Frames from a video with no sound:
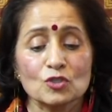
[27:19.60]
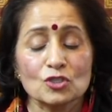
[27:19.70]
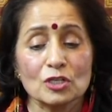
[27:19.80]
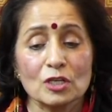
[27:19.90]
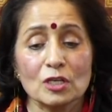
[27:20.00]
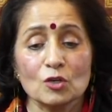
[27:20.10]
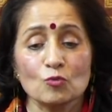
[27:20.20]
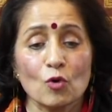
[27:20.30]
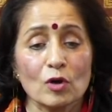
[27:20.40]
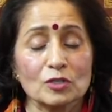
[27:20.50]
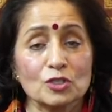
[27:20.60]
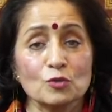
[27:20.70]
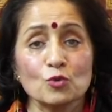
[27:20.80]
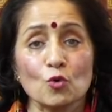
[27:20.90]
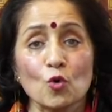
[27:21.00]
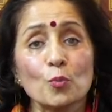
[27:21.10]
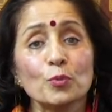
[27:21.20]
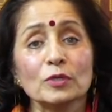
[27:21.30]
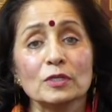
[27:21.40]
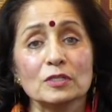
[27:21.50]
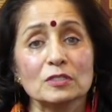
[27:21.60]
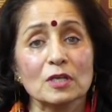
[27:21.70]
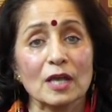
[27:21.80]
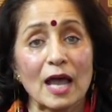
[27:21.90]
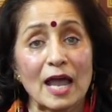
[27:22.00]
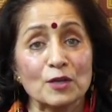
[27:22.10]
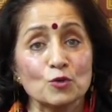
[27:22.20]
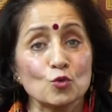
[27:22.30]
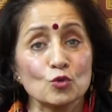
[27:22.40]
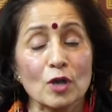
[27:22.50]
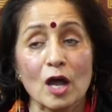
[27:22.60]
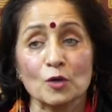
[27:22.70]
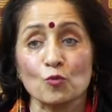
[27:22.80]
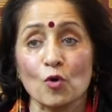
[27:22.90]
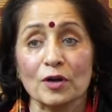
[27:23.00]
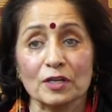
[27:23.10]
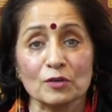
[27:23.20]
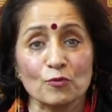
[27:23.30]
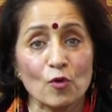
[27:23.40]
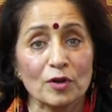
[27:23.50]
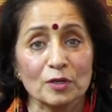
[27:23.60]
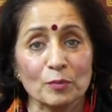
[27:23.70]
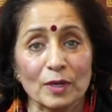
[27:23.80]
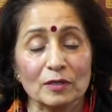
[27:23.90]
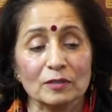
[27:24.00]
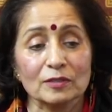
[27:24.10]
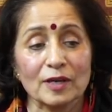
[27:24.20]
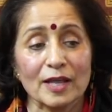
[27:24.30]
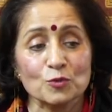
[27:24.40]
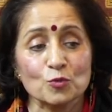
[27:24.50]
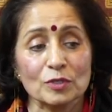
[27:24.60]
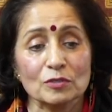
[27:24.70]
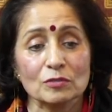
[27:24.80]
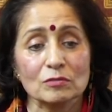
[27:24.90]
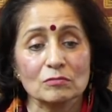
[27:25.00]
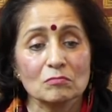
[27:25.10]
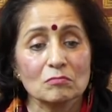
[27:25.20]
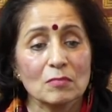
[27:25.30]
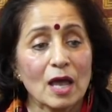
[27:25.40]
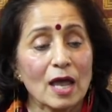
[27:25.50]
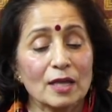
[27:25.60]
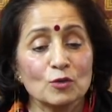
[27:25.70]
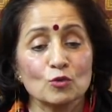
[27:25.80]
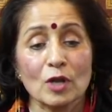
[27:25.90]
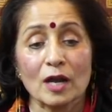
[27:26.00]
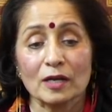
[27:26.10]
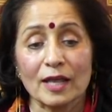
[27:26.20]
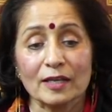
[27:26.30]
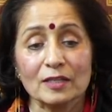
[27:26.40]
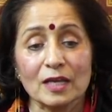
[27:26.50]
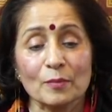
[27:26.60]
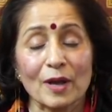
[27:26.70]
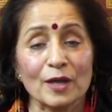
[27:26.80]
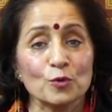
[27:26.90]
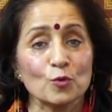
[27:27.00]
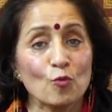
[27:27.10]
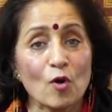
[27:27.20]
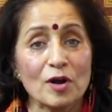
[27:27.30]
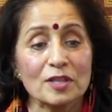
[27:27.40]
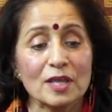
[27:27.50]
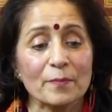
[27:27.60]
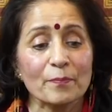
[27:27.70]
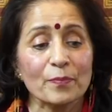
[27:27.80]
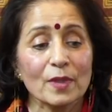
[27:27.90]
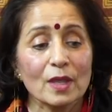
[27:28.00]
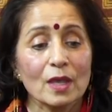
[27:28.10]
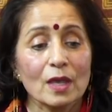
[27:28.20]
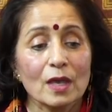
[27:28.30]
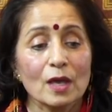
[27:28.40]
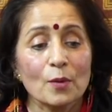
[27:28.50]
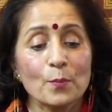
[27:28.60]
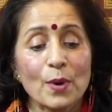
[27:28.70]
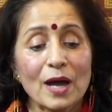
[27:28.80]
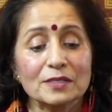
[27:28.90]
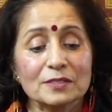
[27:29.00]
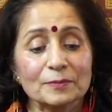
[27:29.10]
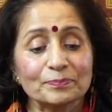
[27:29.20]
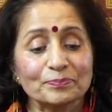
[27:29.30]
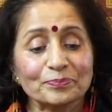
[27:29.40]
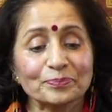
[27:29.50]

she would openly say, I do not want any foreign medical graduates. I do not like them, I don't want them. But,